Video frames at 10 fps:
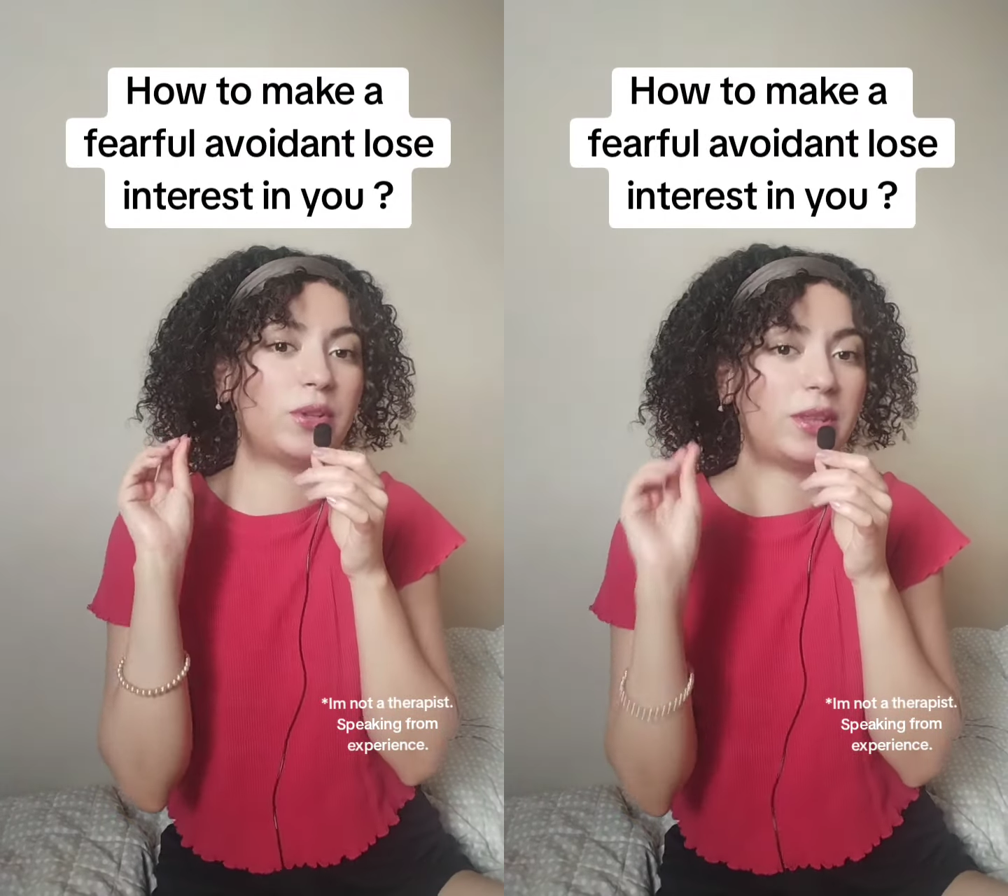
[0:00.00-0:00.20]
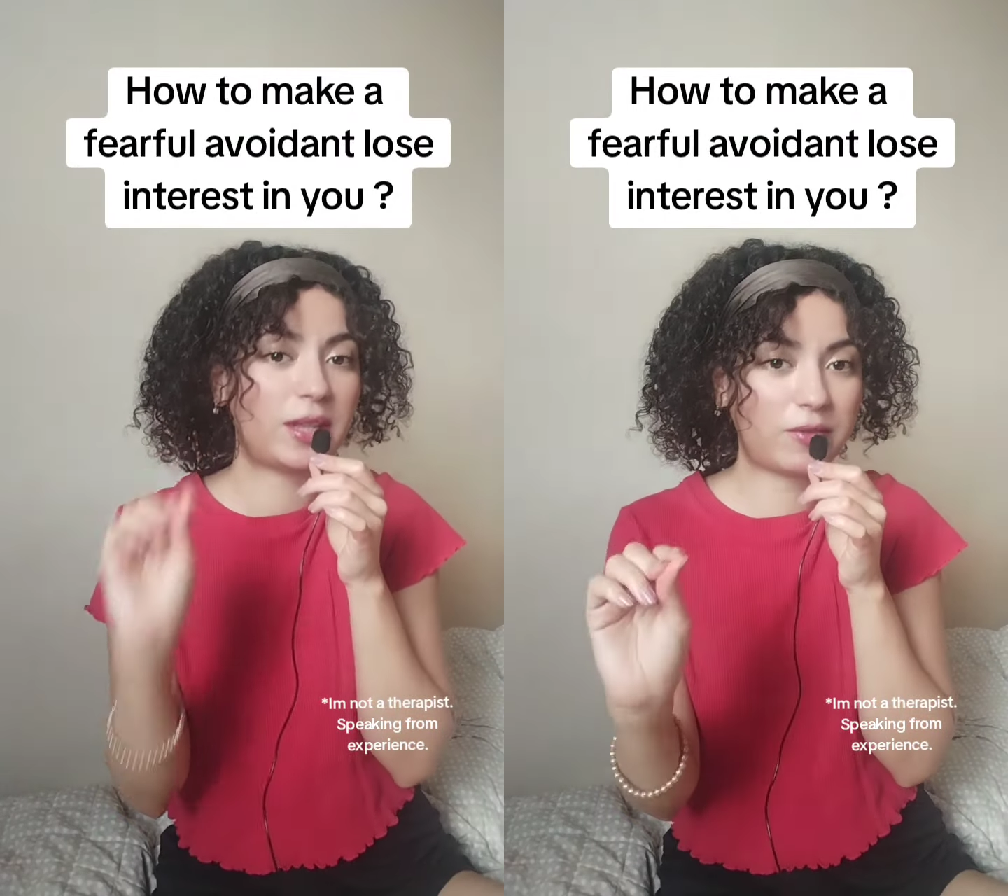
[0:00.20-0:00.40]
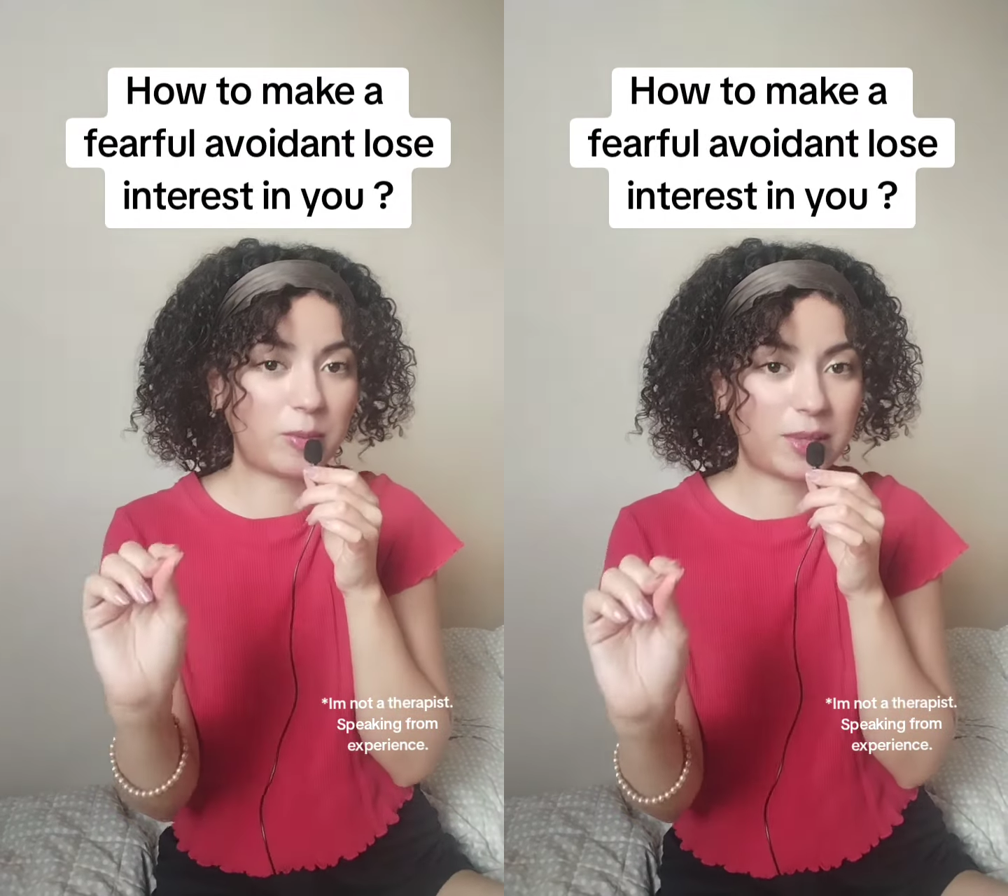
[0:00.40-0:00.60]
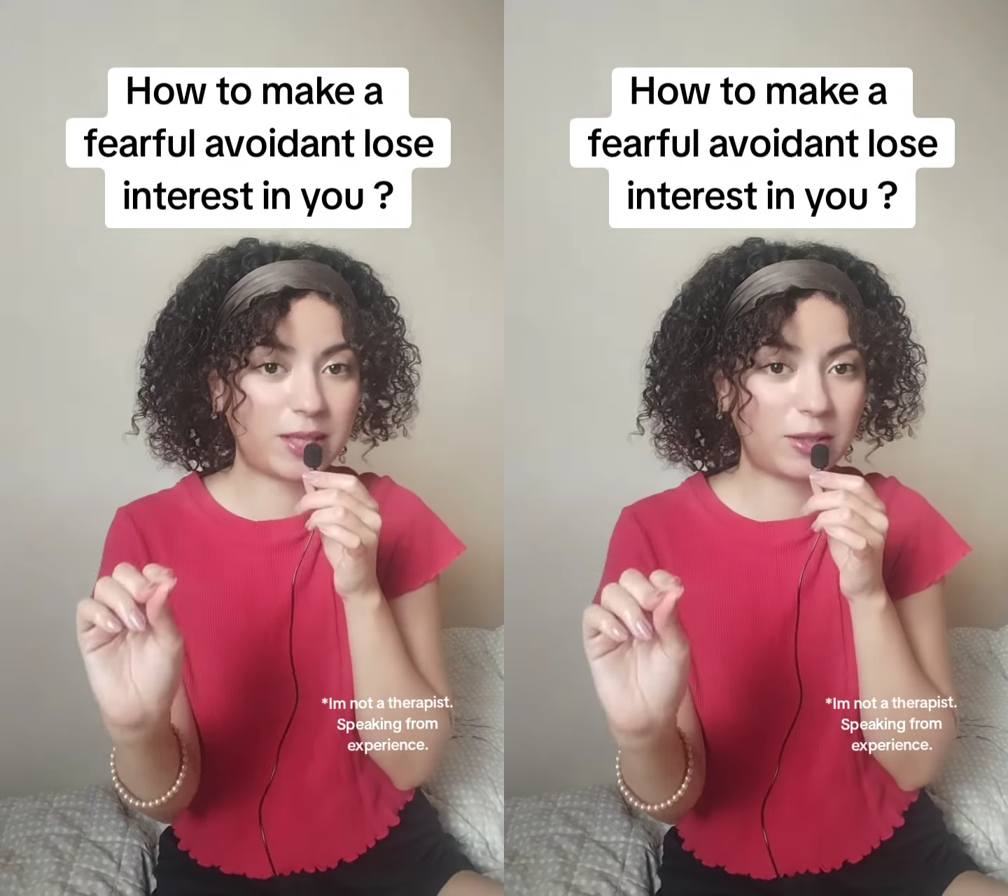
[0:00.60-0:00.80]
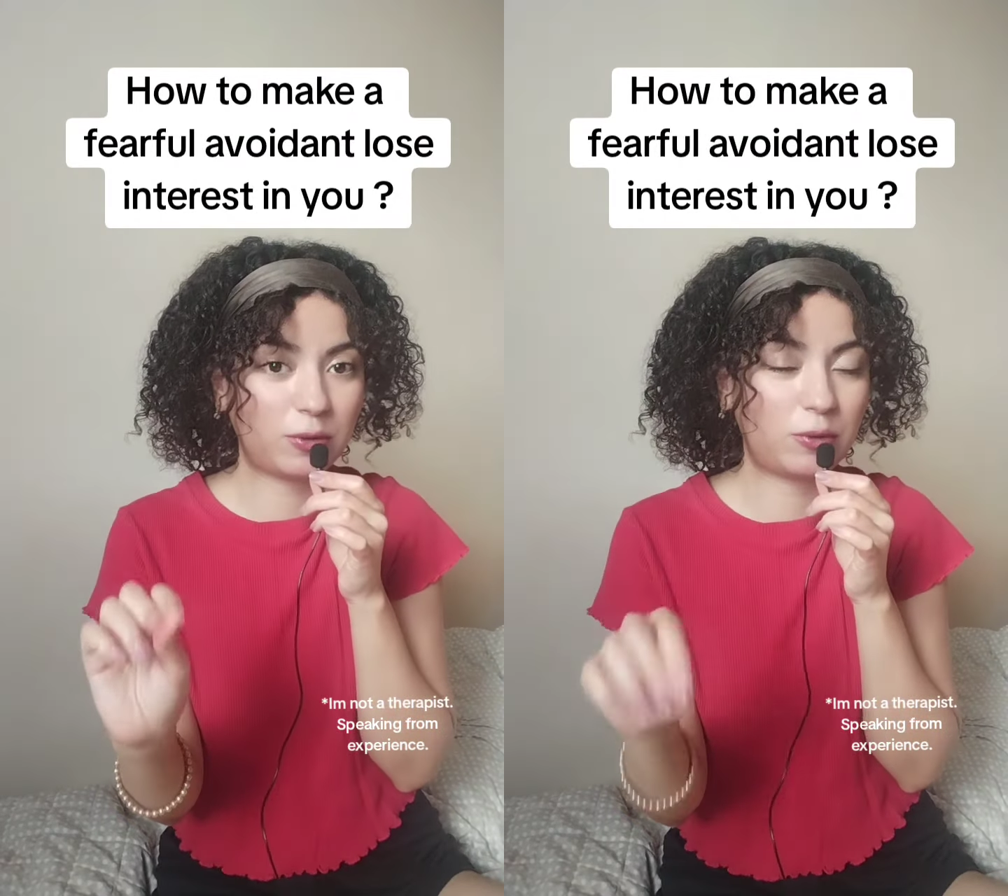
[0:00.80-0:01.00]
never be
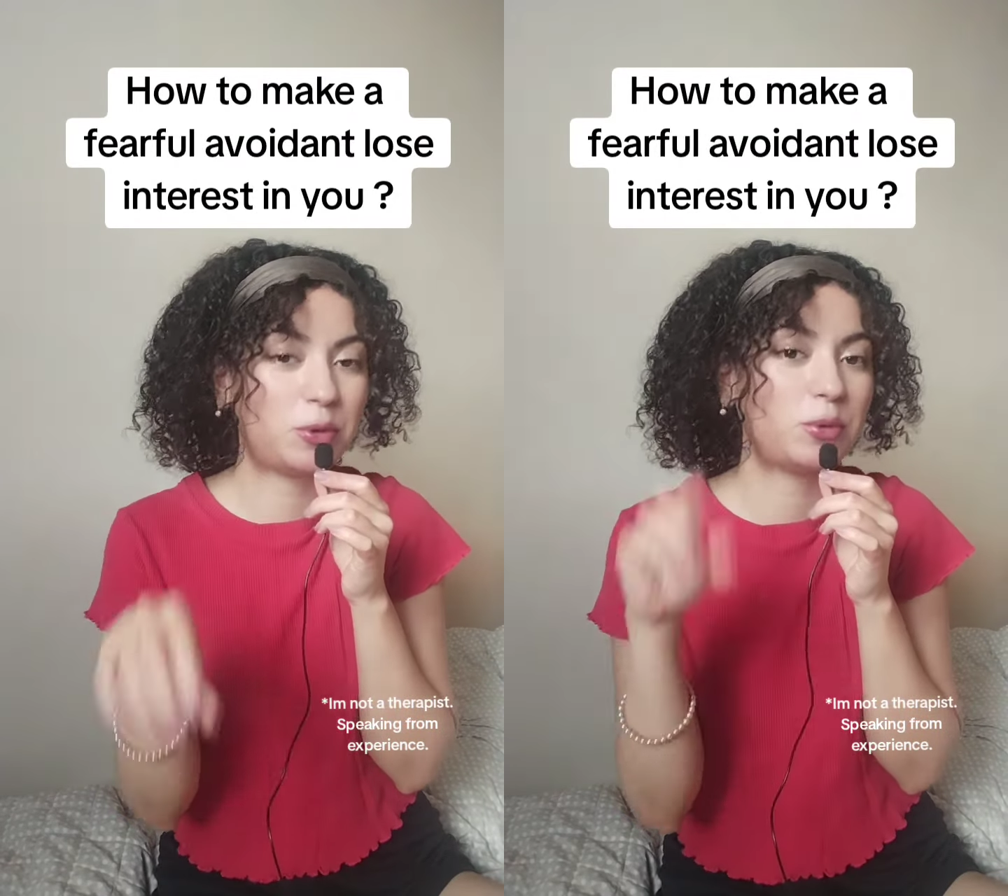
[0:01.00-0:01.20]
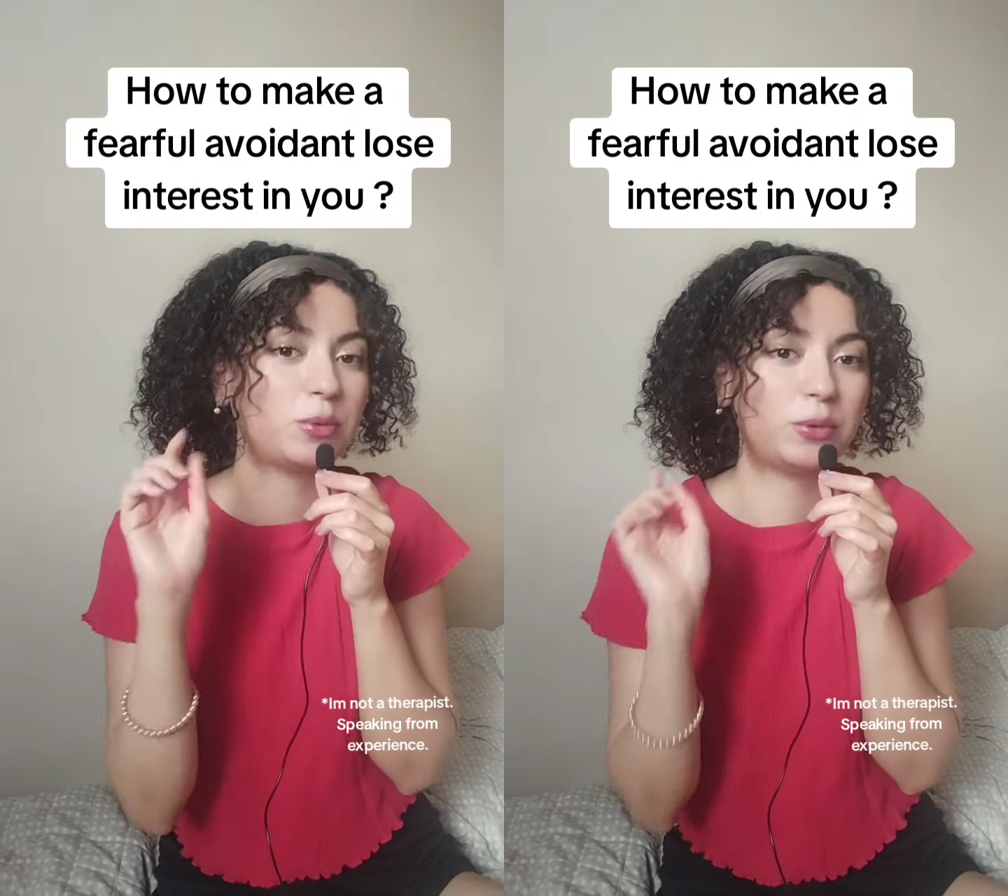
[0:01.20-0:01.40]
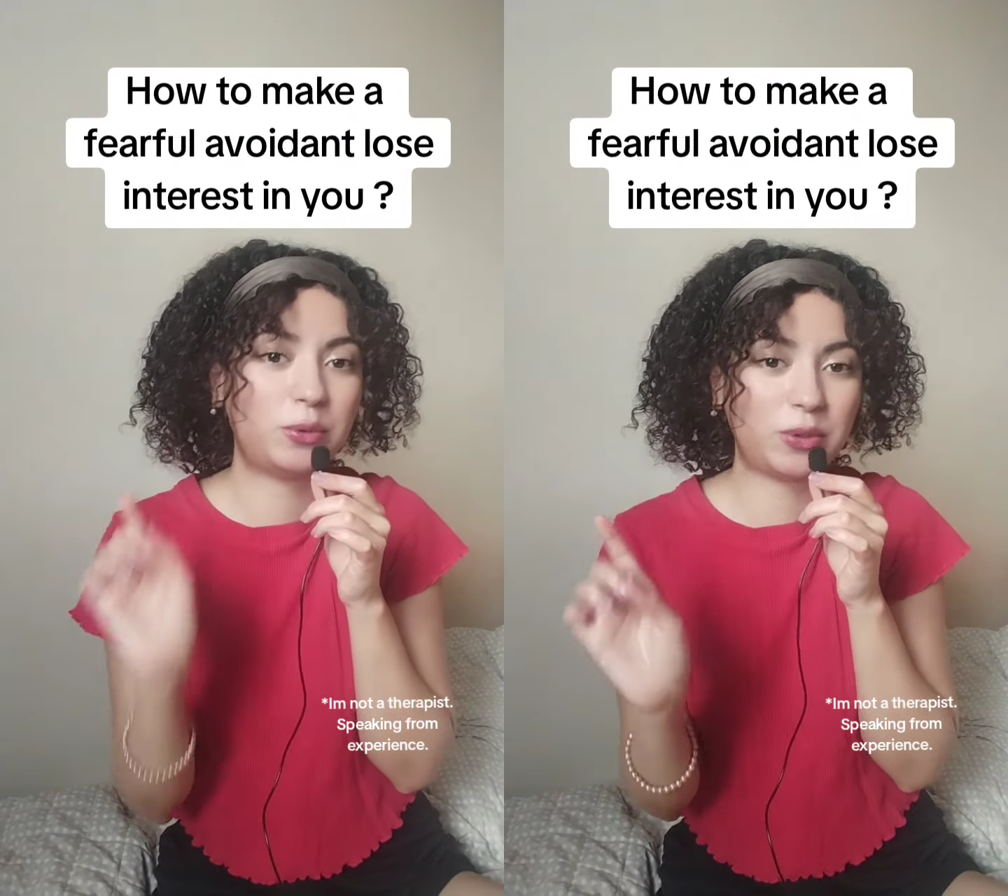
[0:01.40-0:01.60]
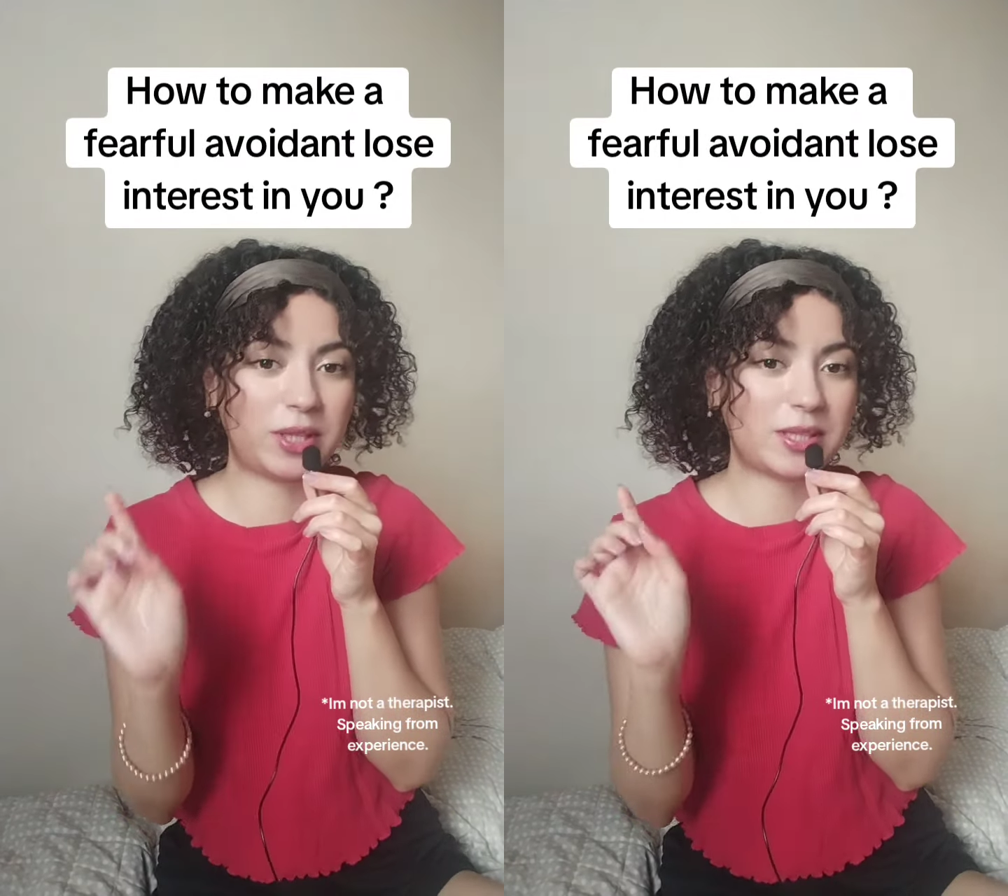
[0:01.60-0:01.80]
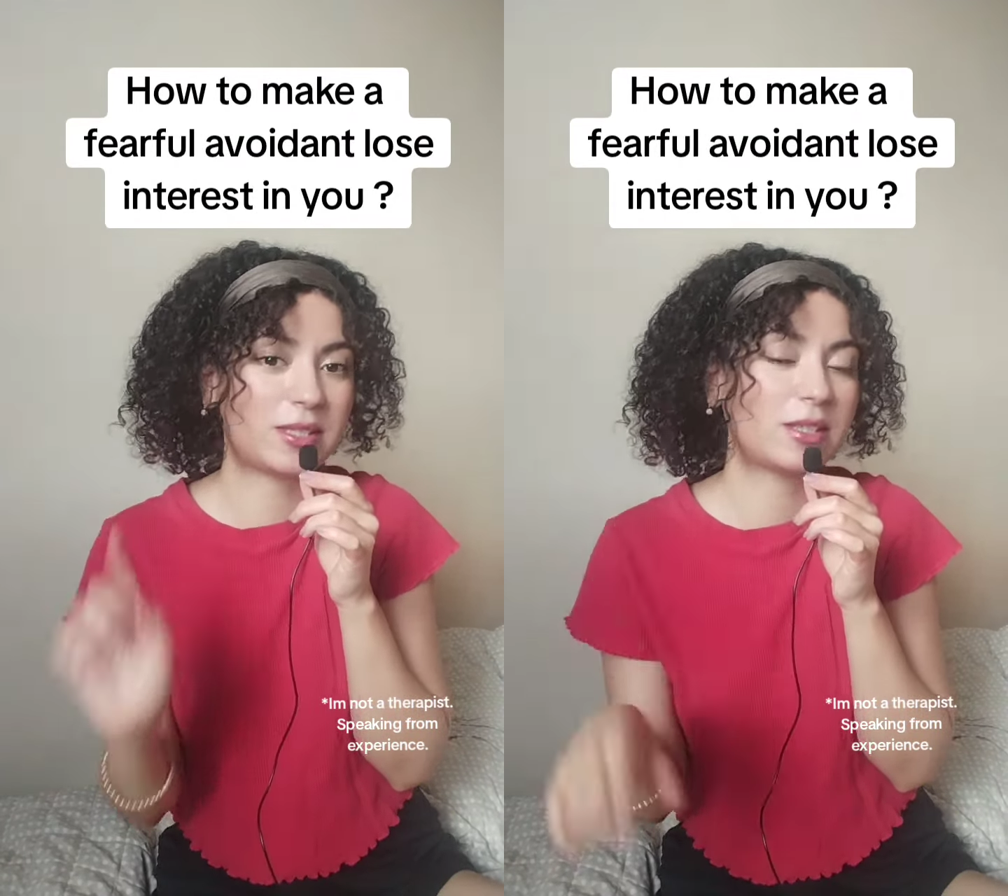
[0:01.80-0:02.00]
in love with you, do
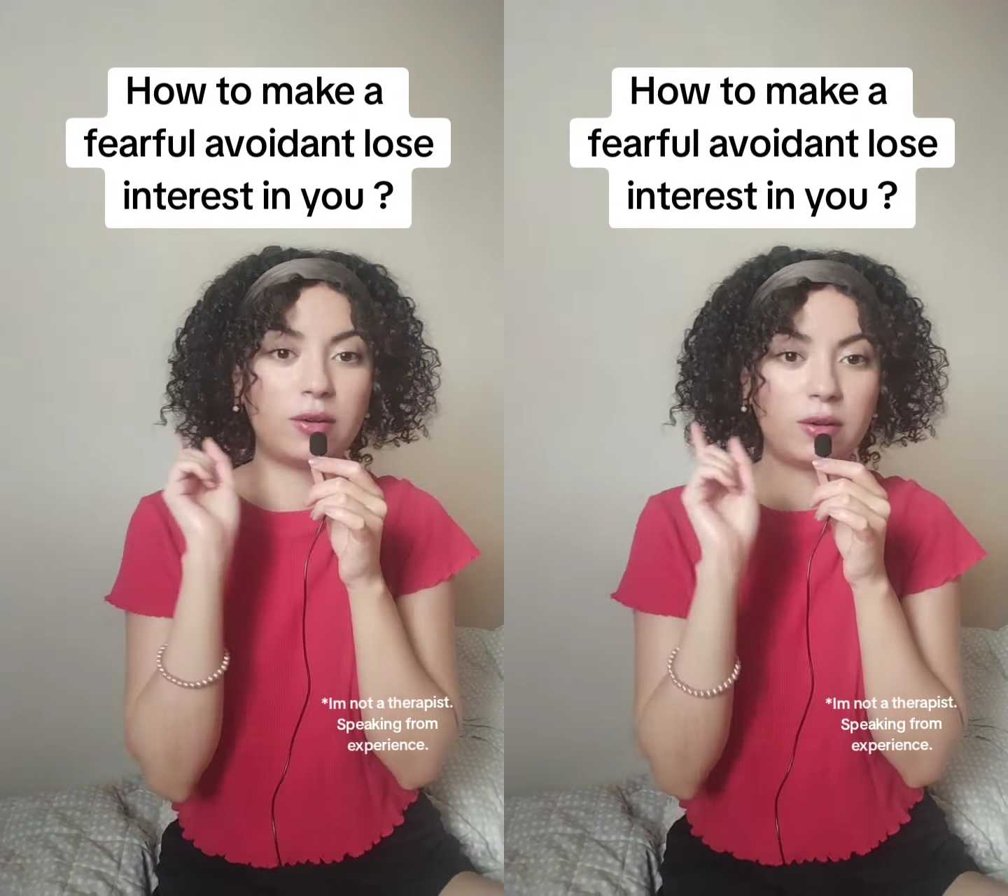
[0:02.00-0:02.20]
this.